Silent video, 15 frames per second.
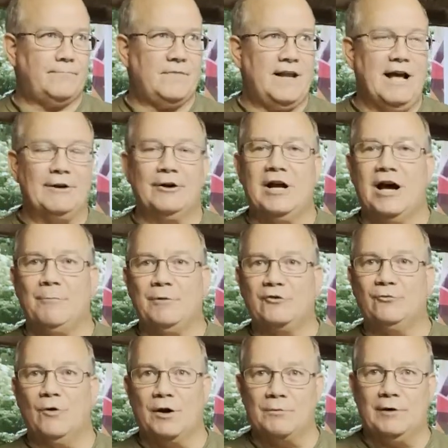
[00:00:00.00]
I don't know how much
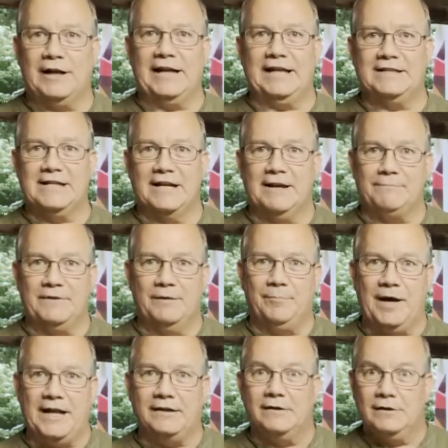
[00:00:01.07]
work we're going to get done up there,
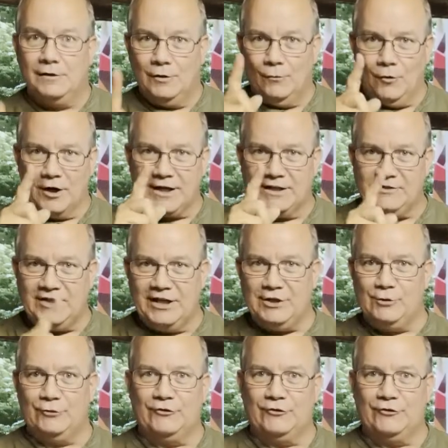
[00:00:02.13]
but work continues.